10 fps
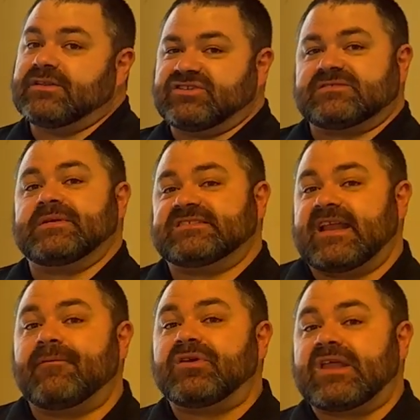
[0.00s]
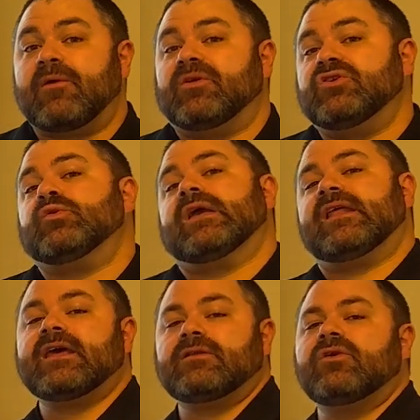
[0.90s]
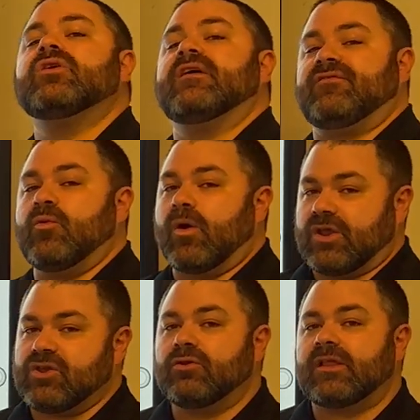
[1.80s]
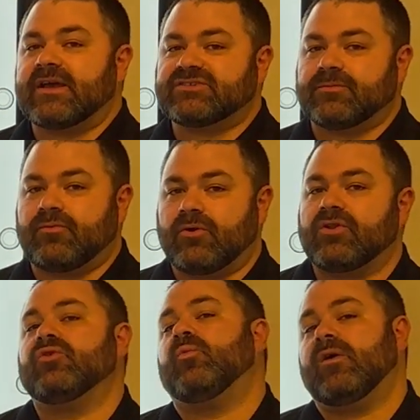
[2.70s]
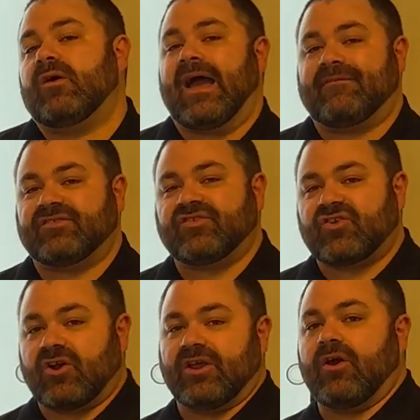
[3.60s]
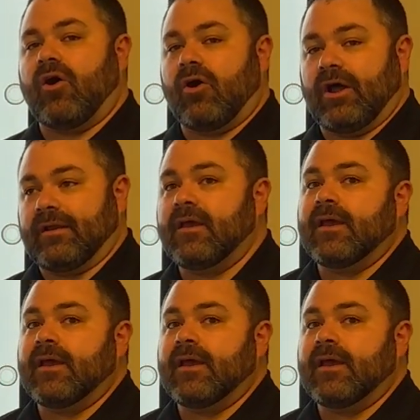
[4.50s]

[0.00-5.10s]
Just means that every day when you get in, if you want to utilize your board, you will have to turn it on.